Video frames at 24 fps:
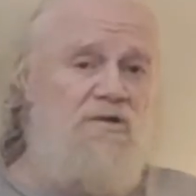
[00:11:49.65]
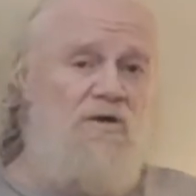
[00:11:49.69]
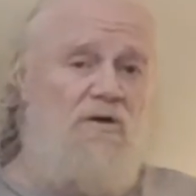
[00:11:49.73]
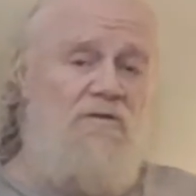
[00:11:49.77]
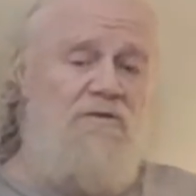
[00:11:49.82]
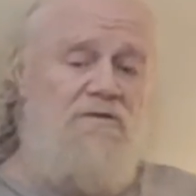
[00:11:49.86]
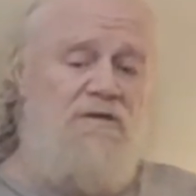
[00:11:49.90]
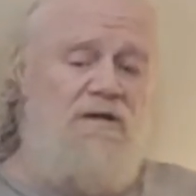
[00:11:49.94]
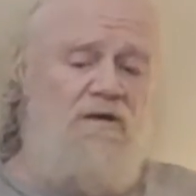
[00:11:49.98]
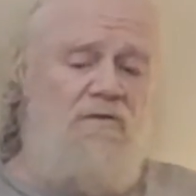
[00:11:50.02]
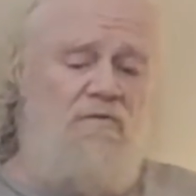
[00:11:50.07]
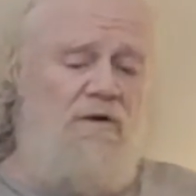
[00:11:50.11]

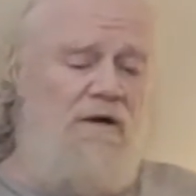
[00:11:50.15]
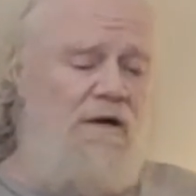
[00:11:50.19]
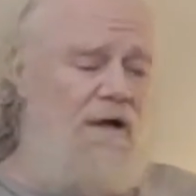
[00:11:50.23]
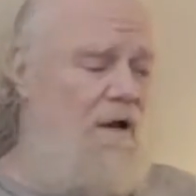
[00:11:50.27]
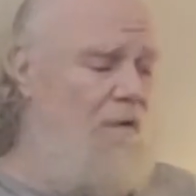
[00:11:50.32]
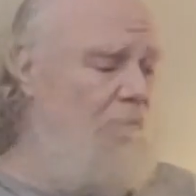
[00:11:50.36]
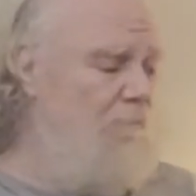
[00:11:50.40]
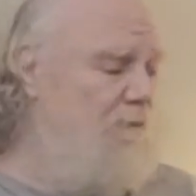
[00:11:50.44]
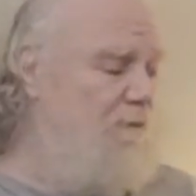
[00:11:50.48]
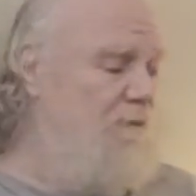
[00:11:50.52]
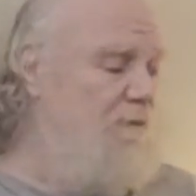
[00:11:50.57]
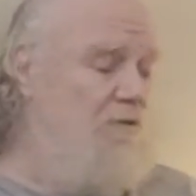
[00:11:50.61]
So I'll tell you
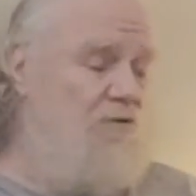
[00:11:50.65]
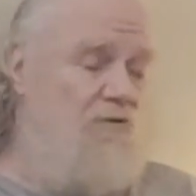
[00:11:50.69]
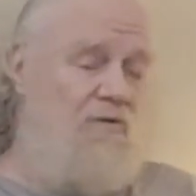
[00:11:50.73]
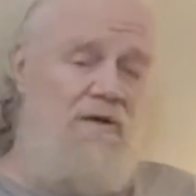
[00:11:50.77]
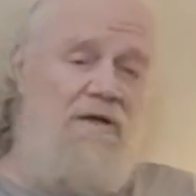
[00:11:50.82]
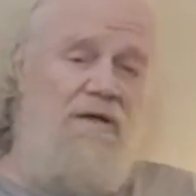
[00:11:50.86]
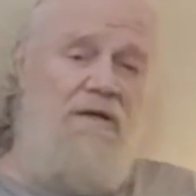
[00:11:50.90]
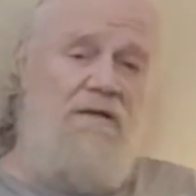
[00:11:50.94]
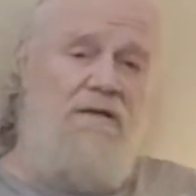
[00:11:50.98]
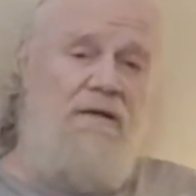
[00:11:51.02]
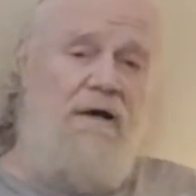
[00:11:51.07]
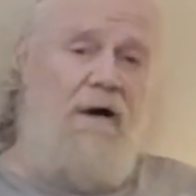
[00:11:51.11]
what happened. He
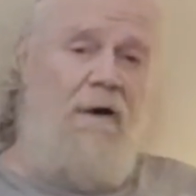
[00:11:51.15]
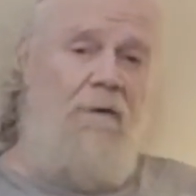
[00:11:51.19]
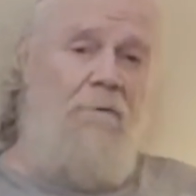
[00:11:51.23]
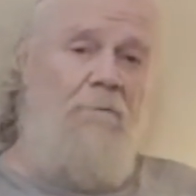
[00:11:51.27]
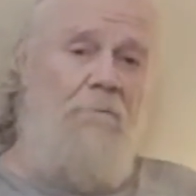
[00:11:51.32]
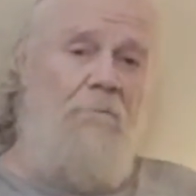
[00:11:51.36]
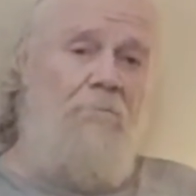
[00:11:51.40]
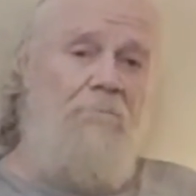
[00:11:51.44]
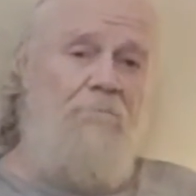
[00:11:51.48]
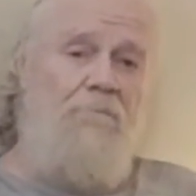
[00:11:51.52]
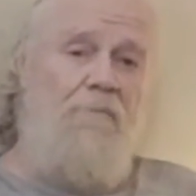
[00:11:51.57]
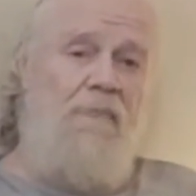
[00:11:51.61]
agreed to
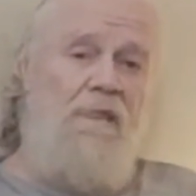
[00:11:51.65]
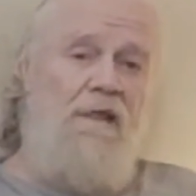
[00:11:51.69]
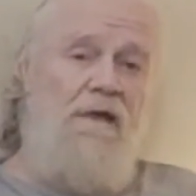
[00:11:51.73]
that.